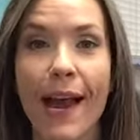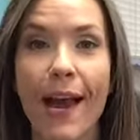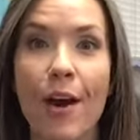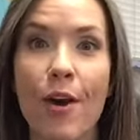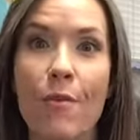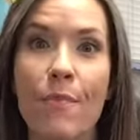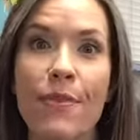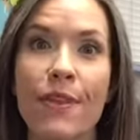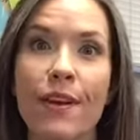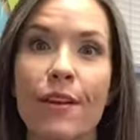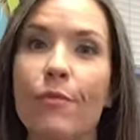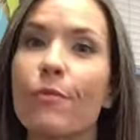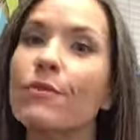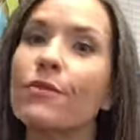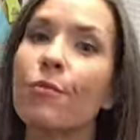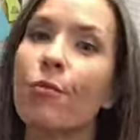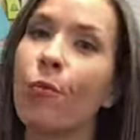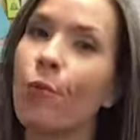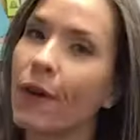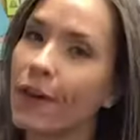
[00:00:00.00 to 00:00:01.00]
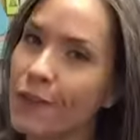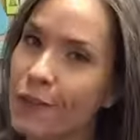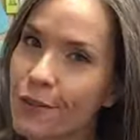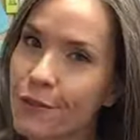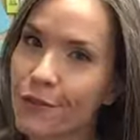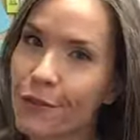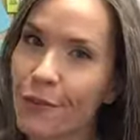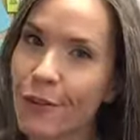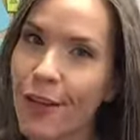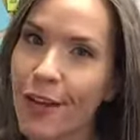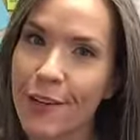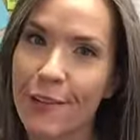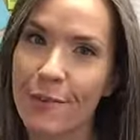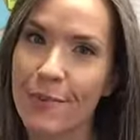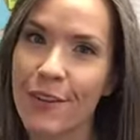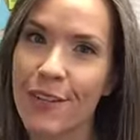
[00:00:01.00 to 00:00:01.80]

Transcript: I hope that it was wonderful. I hope